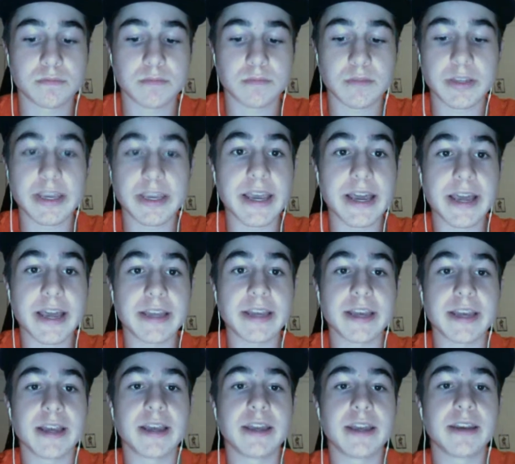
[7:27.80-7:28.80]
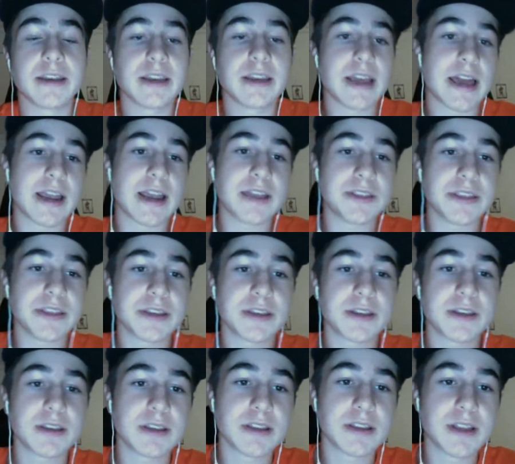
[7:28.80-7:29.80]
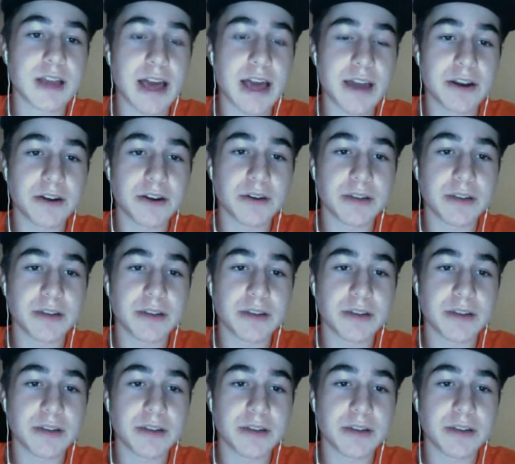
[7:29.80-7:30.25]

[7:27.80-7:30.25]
Yeah, and I think I don't know.